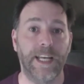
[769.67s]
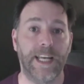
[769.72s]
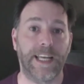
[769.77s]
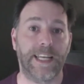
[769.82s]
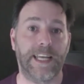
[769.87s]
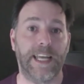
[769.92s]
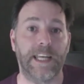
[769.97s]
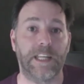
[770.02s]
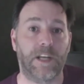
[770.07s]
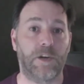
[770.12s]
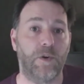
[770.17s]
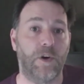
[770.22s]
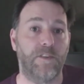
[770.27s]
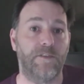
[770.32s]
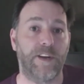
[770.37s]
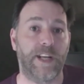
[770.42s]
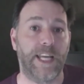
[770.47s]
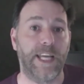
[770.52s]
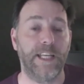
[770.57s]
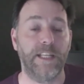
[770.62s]
and get the
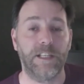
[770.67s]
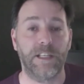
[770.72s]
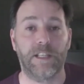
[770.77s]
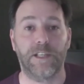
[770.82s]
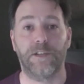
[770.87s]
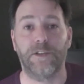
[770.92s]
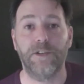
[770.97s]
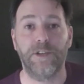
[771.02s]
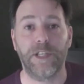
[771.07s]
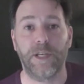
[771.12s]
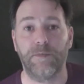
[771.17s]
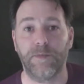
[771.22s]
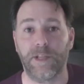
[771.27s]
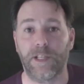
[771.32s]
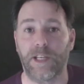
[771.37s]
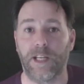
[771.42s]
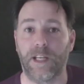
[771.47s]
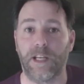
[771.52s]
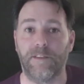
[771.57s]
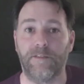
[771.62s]
qualification to do
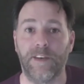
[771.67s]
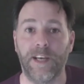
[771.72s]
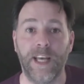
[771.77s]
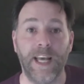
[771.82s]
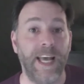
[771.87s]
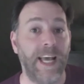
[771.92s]
something you love.